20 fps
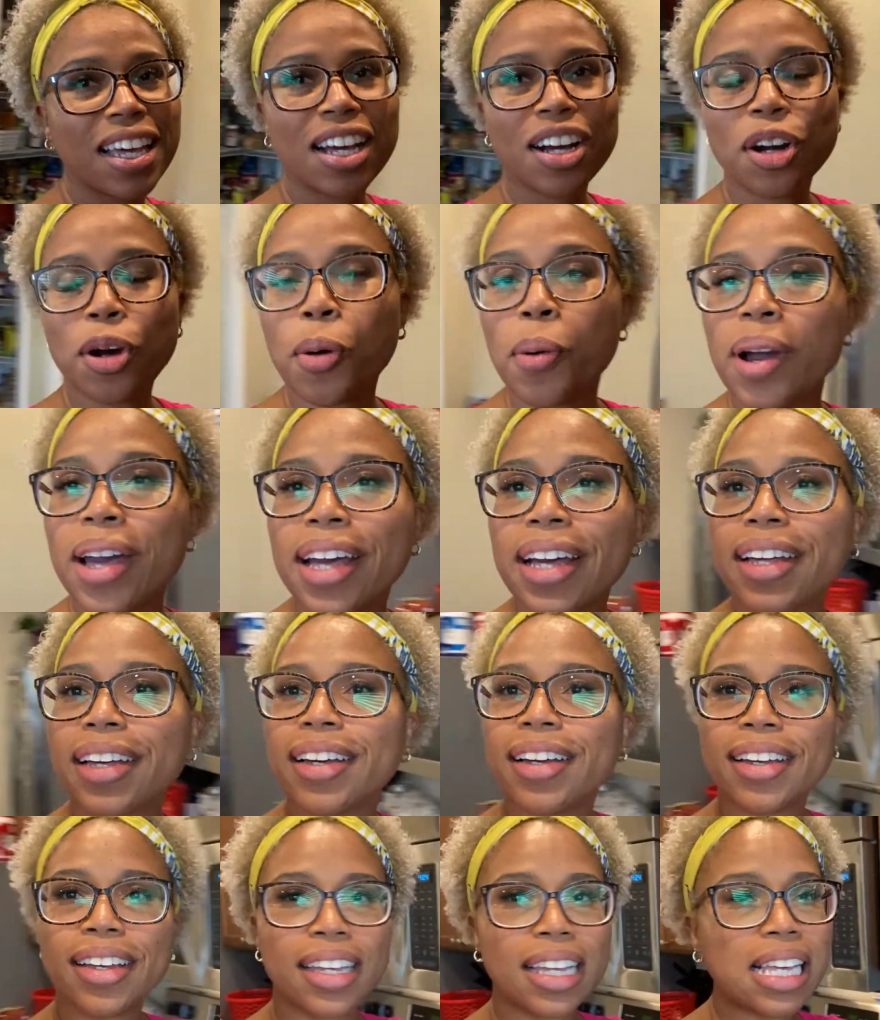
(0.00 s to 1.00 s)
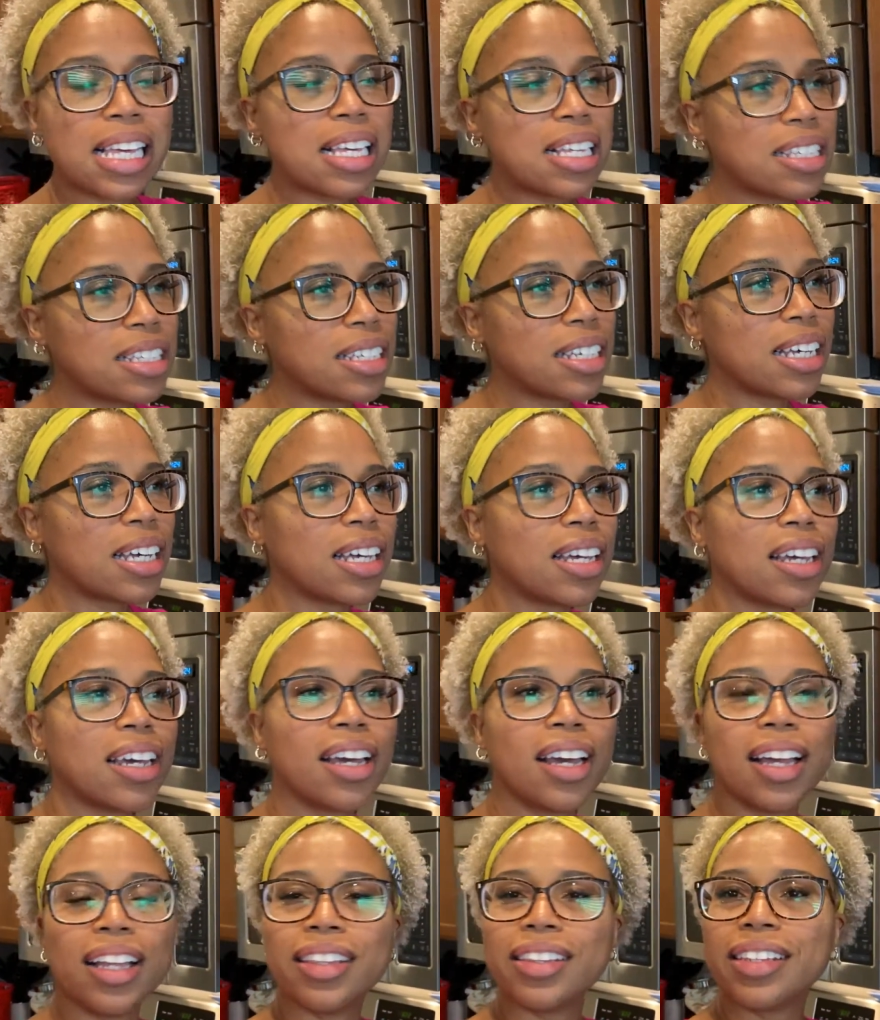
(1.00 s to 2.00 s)
Quick, easy,
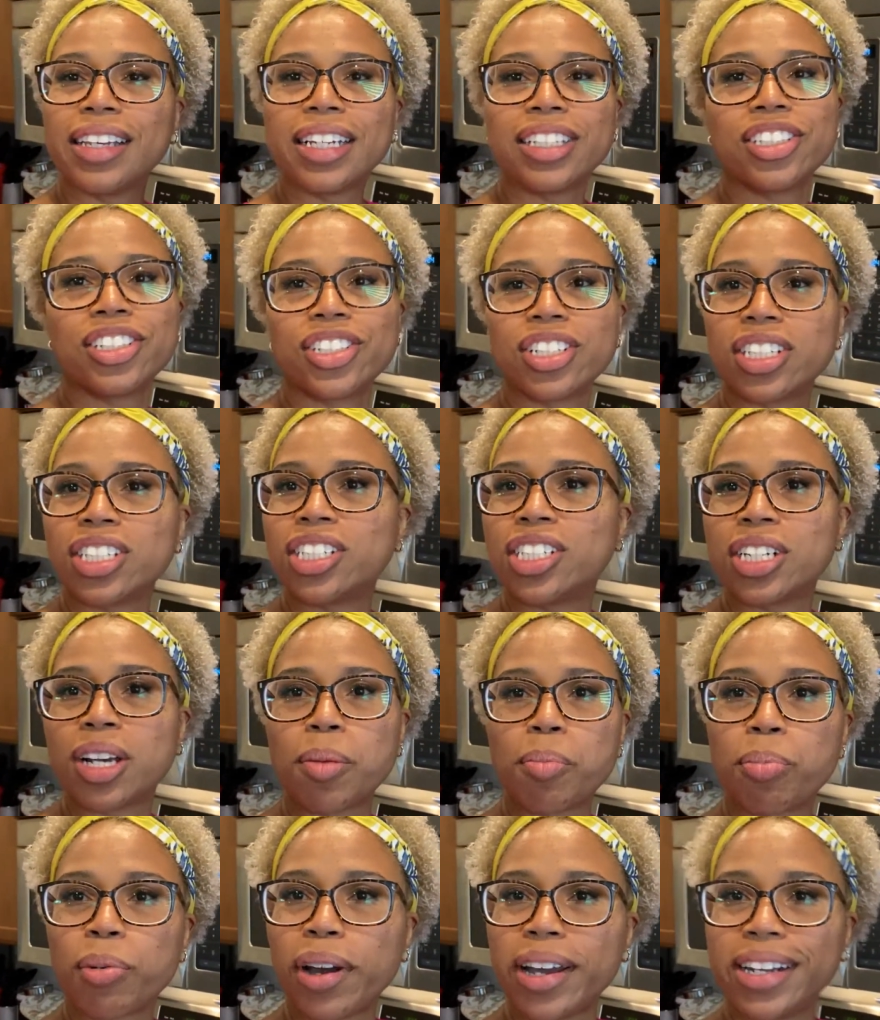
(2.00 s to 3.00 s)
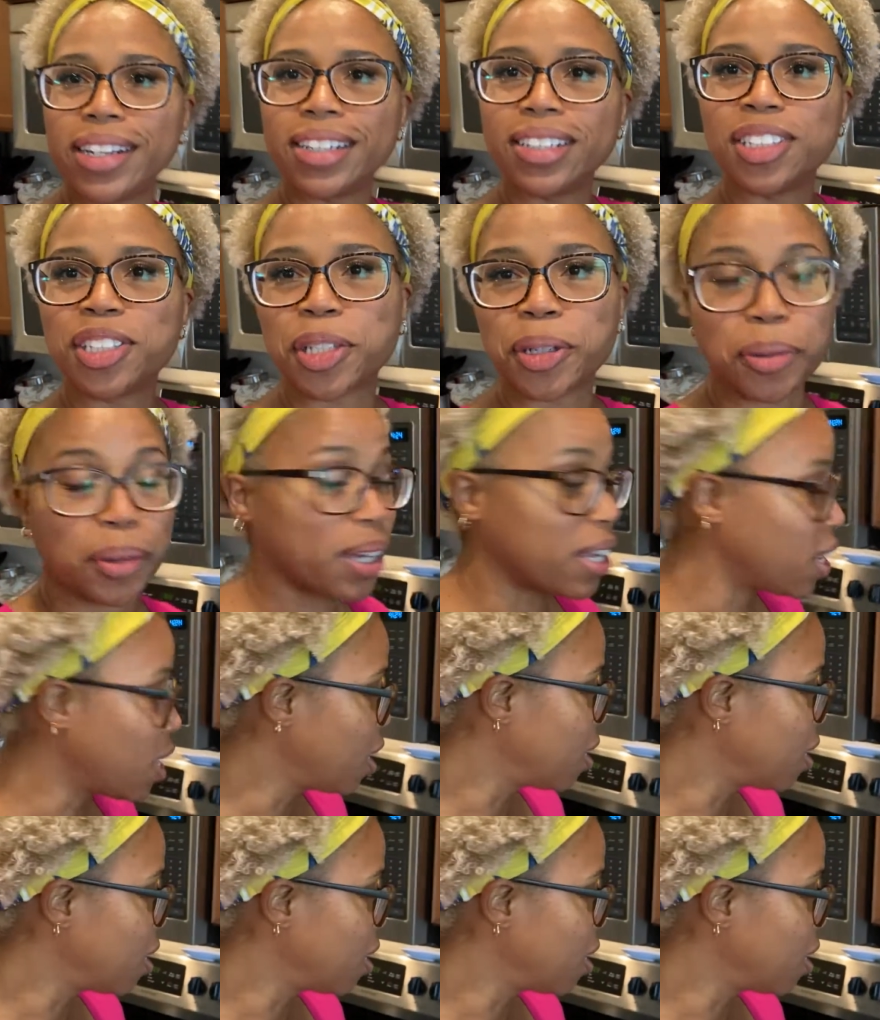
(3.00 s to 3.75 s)
let's just jump right into it.